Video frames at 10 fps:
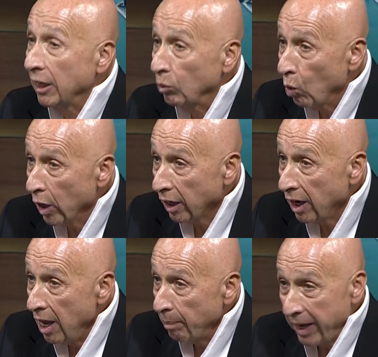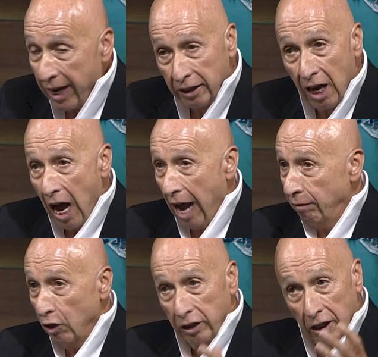it work. Because I've
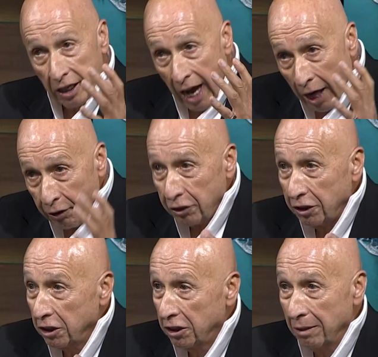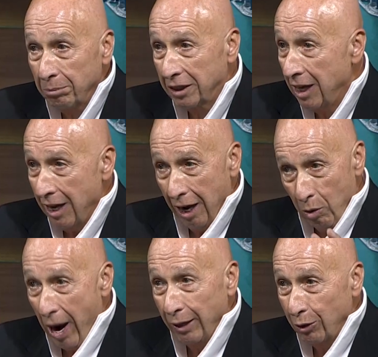looked at the other systems
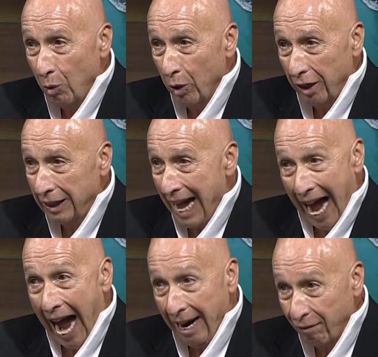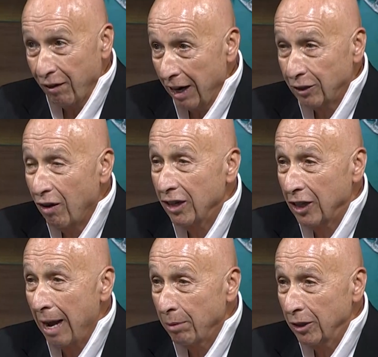around the world, and as far as
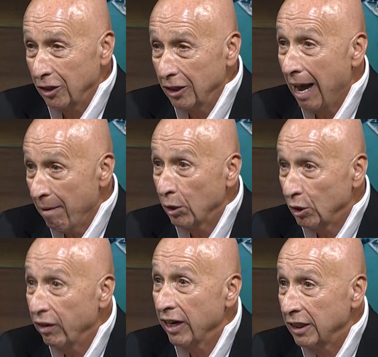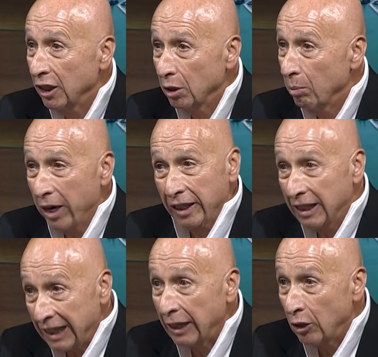I'm concerned, I was very disappointed.
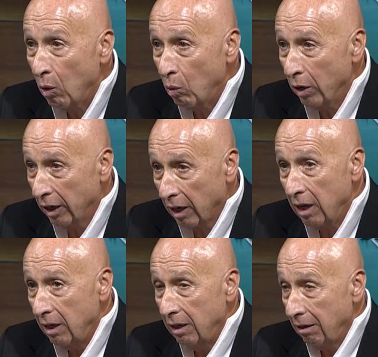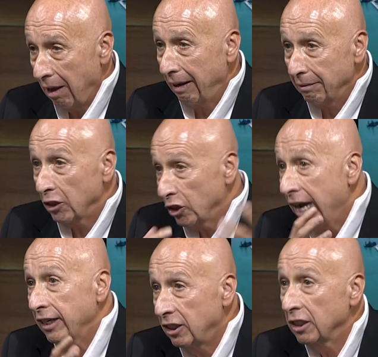They don't work. The
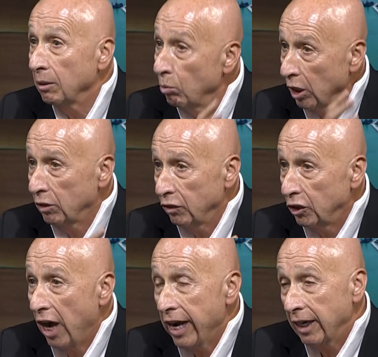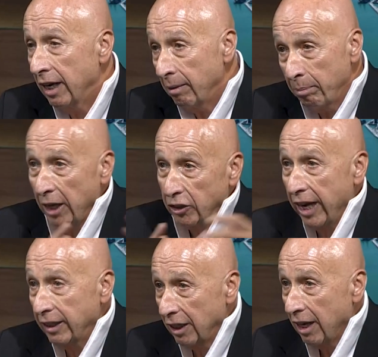China system works for China, and I'm not saying